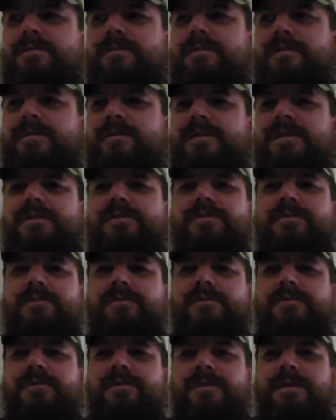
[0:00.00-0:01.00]

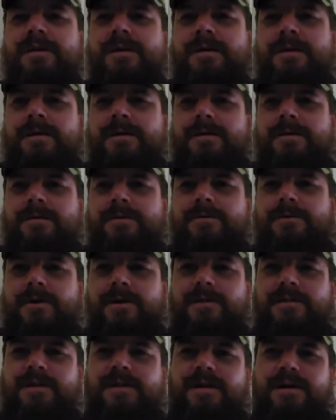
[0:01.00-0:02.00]
teachers
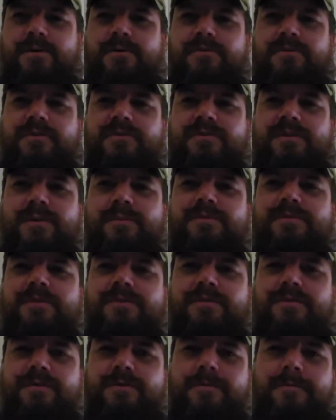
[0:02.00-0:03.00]
thought that I was a
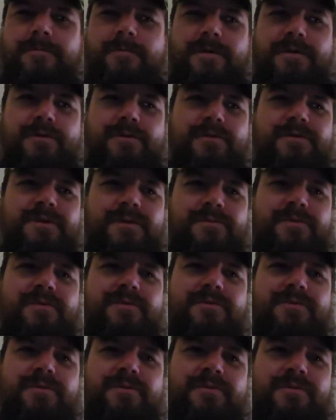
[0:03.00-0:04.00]
substitute, a new
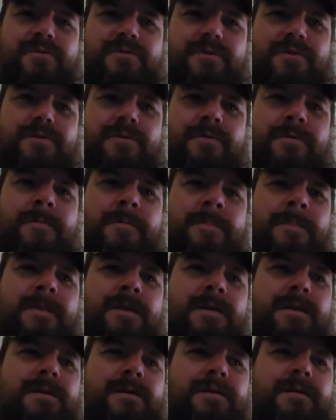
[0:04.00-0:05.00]
substitute, and so
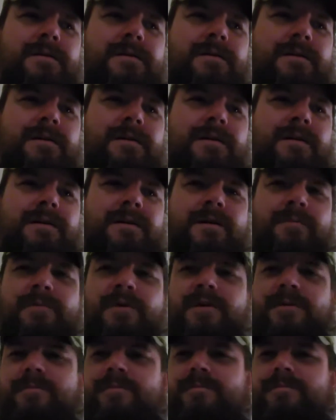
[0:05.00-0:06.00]
I
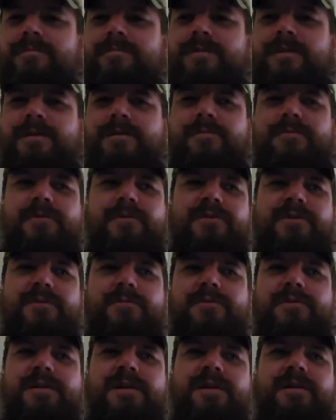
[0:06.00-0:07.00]
might, like, first
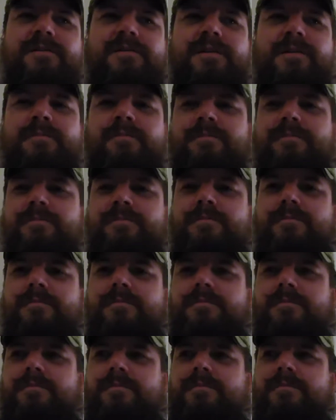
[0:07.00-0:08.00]
couple of days, I
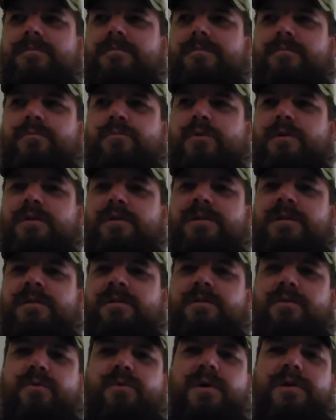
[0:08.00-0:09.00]
what
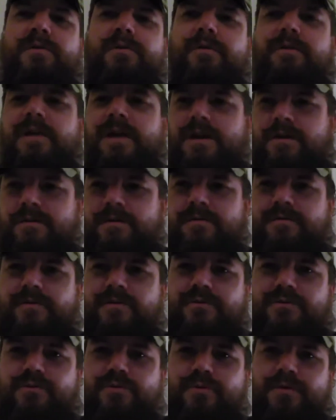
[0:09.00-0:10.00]
didn't quite know the layout of the
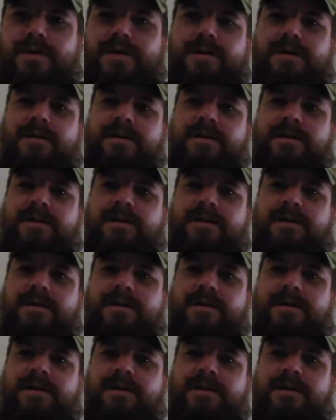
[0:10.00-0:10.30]
school yet,